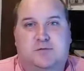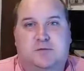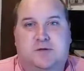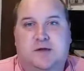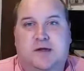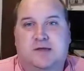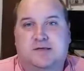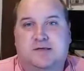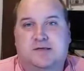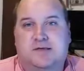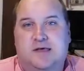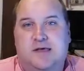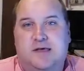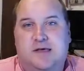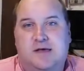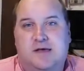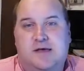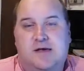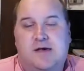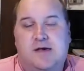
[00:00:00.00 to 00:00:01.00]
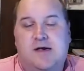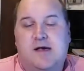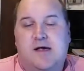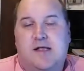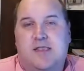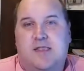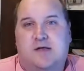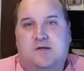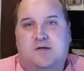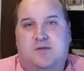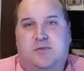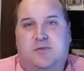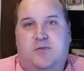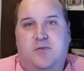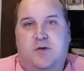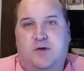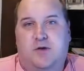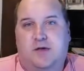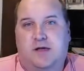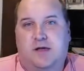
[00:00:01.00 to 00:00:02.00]
really not seeing that you're
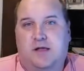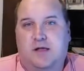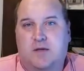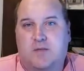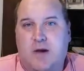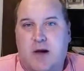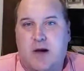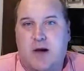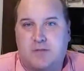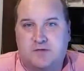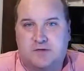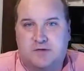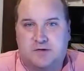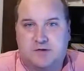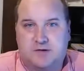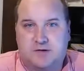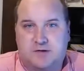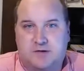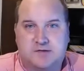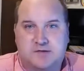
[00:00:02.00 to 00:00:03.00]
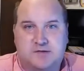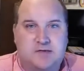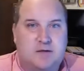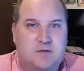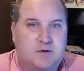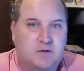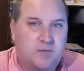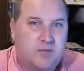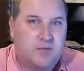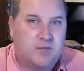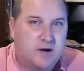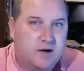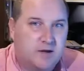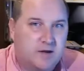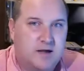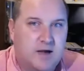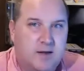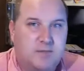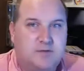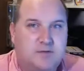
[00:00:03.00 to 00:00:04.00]
promoting income opportunities, network
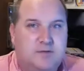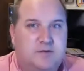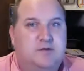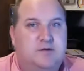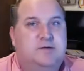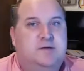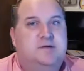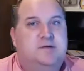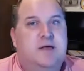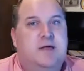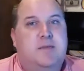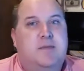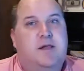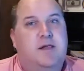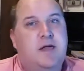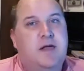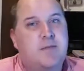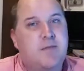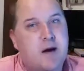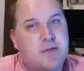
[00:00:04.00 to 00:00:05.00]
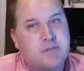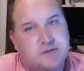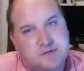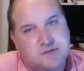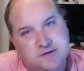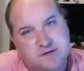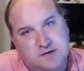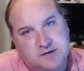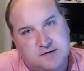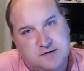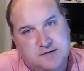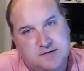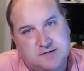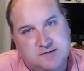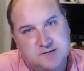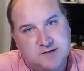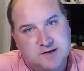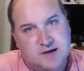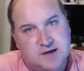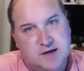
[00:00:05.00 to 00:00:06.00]
marketing opportunities, MLM
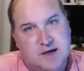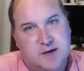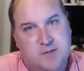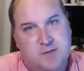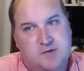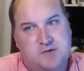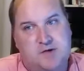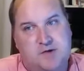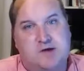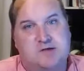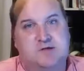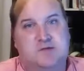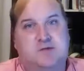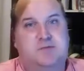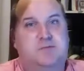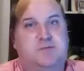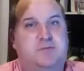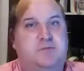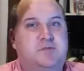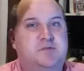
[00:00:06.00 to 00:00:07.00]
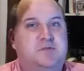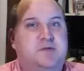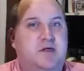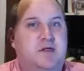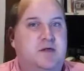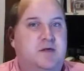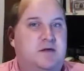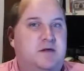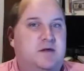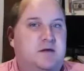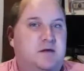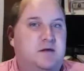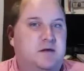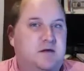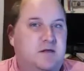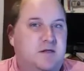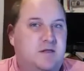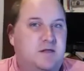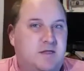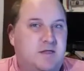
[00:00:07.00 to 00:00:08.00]
opportunities, but you're actually selling
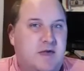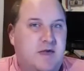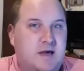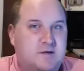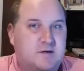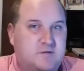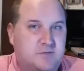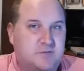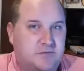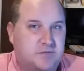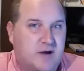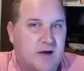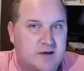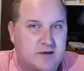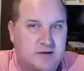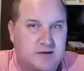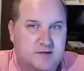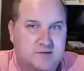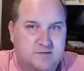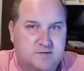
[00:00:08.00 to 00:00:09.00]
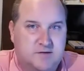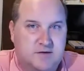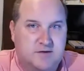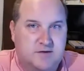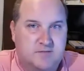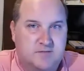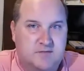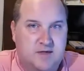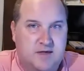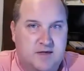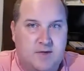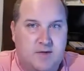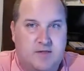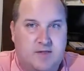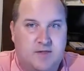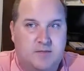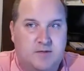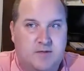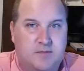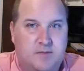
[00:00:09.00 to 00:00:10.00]
the actual products of the
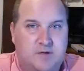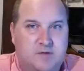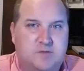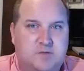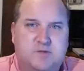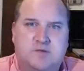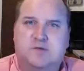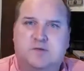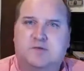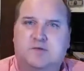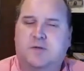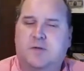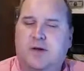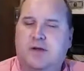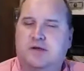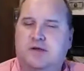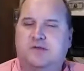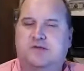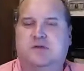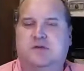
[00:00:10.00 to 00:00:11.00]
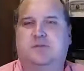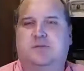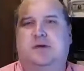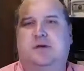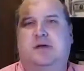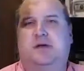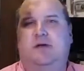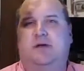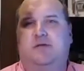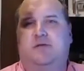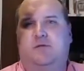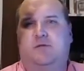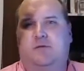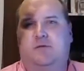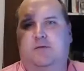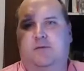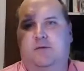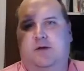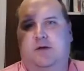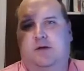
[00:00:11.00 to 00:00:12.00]
MLM companies, which is the way it should be if you
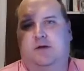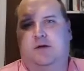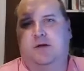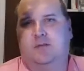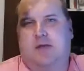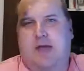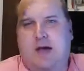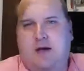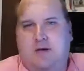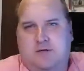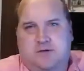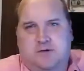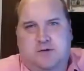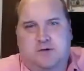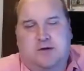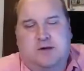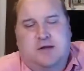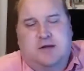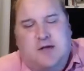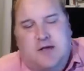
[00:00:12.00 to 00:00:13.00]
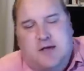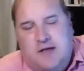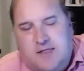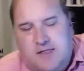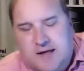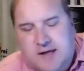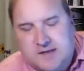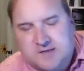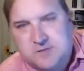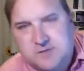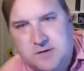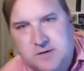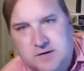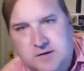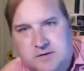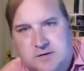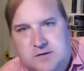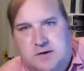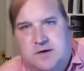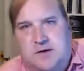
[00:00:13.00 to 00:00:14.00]
really want to come down to it. That's the way
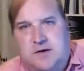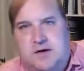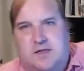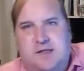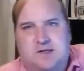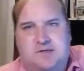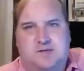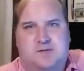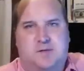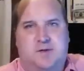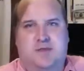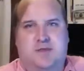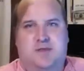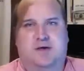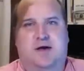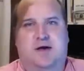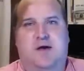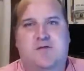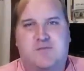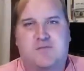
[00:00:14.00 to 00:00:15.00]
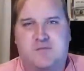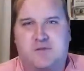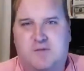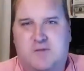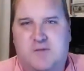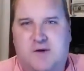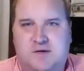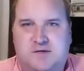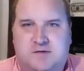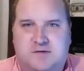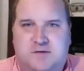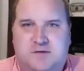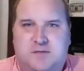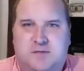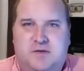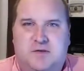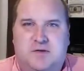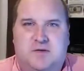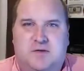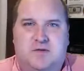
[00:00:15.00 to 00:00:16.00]
you that's the way the government wants you to
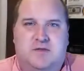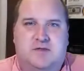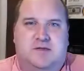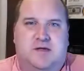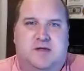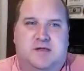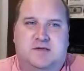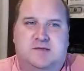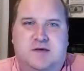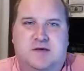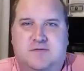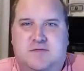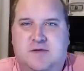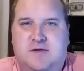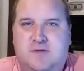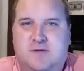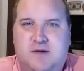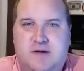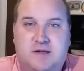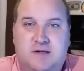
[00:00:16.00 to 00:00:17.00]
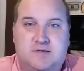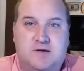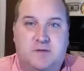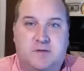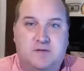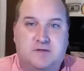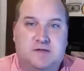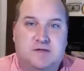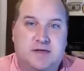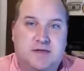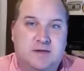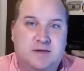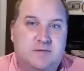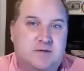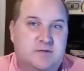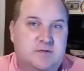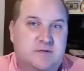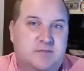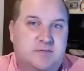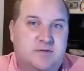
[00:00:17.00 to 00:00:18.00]
be doing this kind of stuff anyway. It's always leading
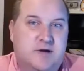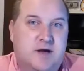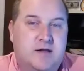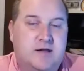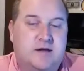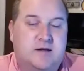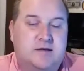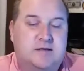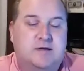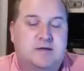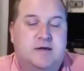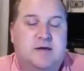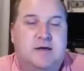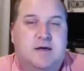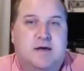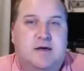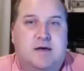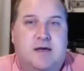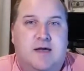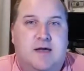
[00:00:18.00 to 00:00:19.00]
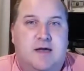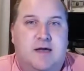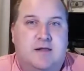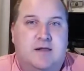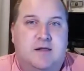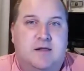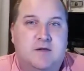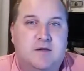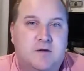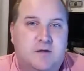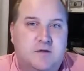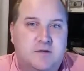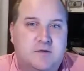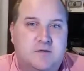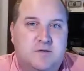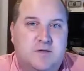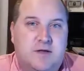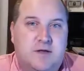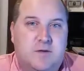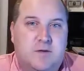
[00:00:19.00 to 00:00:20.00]
with the product. And and you can
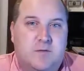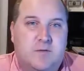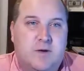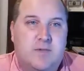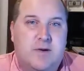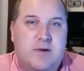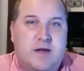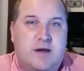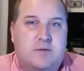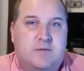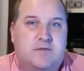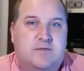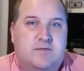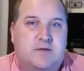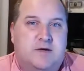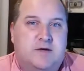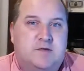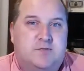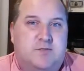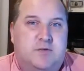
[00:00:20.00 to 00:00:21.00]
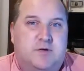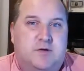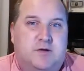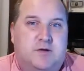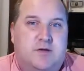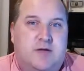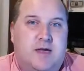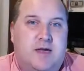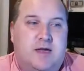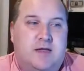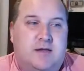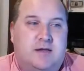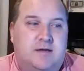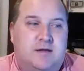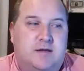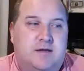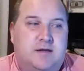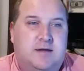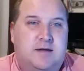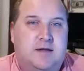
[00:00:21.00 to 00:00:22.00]
do that way better with Facebook and
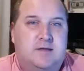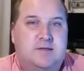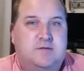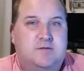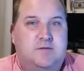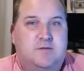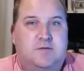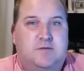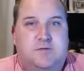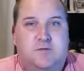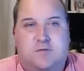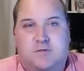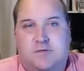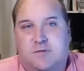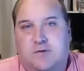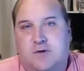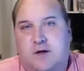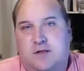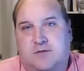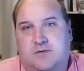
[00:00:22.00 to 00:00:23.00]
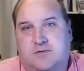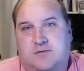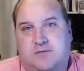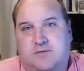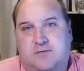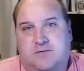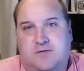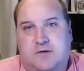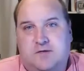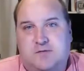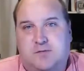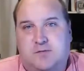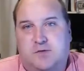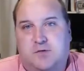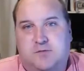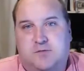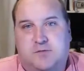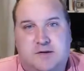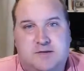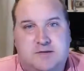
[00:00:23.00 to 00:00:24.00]
it gets you through all of
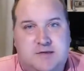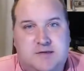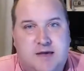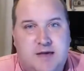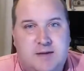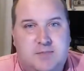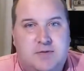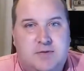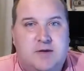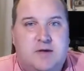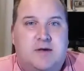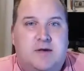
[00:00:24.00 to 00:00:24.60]
Facebook's red tape.